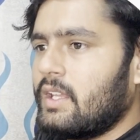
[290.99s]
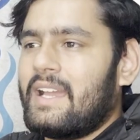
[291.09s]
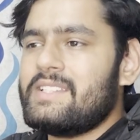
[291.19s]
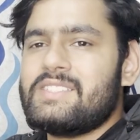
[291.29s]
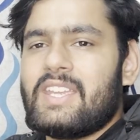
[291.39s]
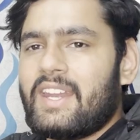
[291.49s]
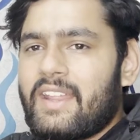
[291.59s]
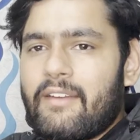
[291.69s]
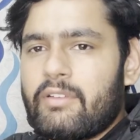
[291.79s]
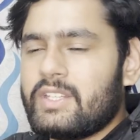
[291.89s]
I
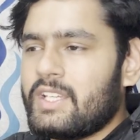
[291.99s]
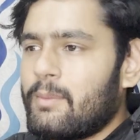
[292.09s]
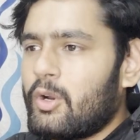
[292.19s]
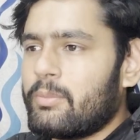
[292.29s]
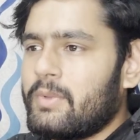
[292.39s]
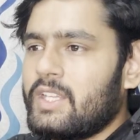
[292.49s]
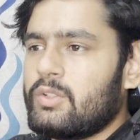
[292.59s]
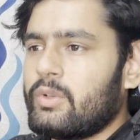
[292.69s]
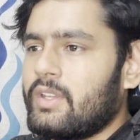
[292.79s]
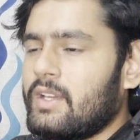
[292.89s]
shared everything about me
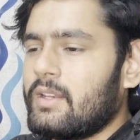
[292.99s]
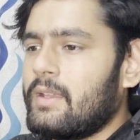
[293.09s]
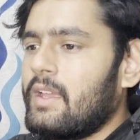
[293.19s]
to here,